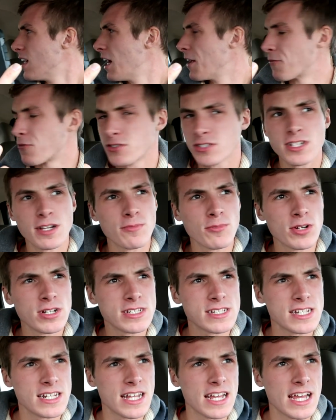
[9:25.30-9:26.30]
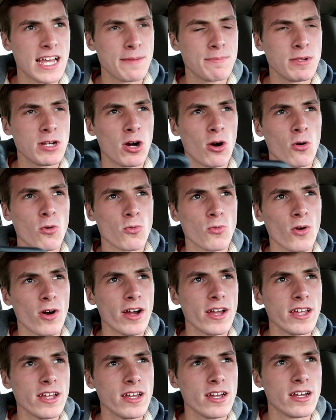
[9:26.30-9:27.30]
And for some reason it had me go
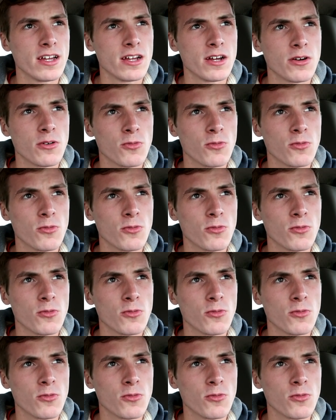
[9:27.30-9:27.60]
right